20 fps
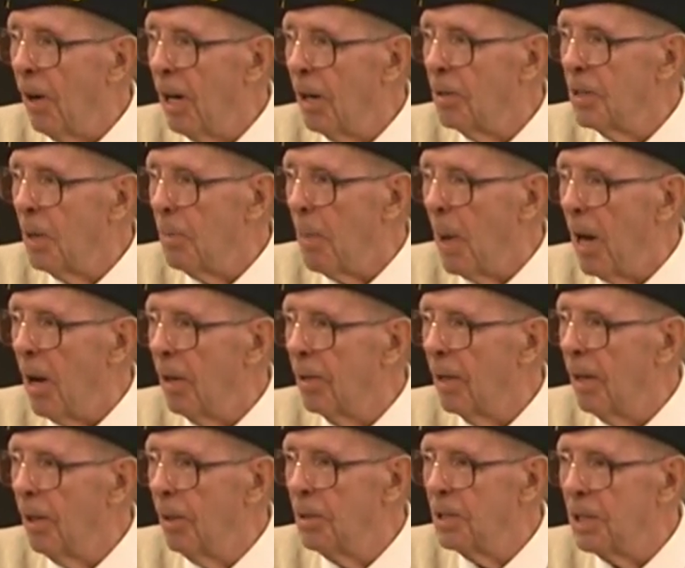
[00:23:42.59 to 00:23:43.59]
and there was my
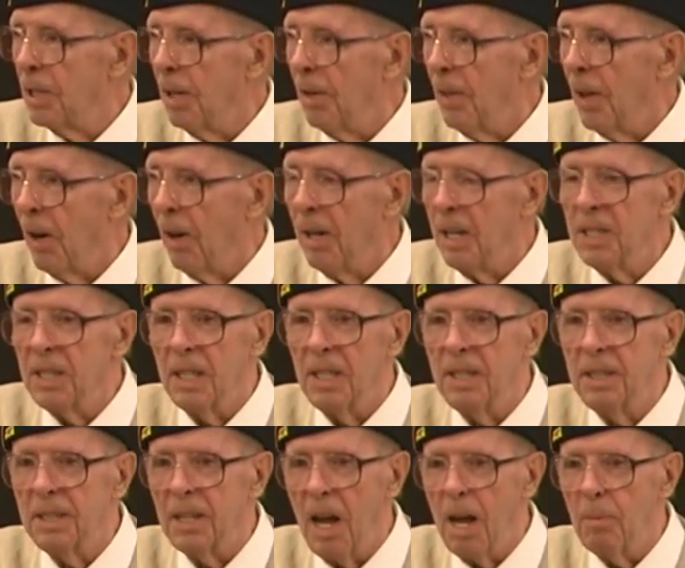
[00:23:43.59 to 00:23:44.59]
Uncle Lou sitting there, and he
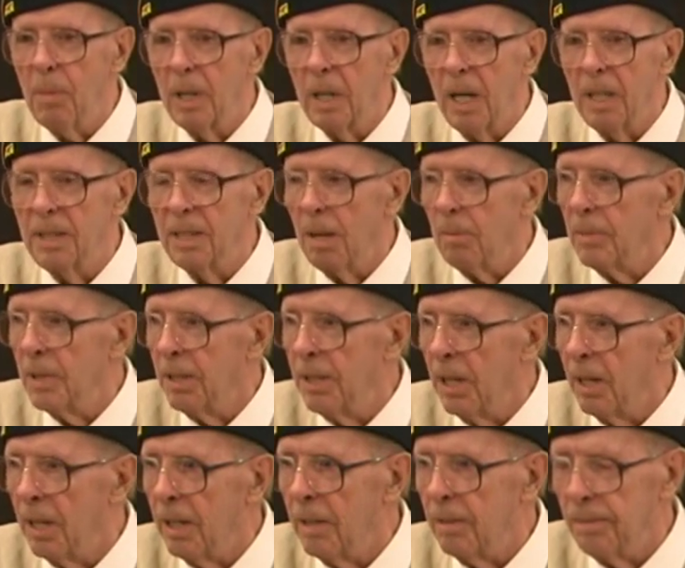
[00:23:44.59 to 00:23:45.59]
says, Tom, I got something to
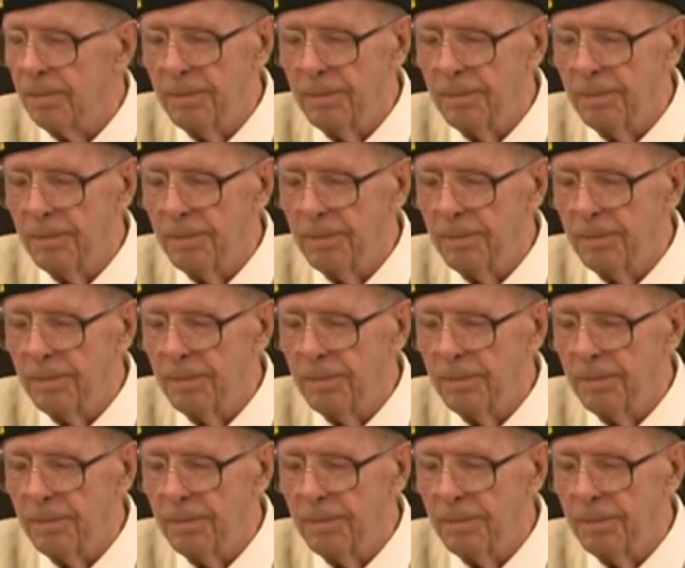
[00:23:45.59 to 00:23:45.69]
tell you.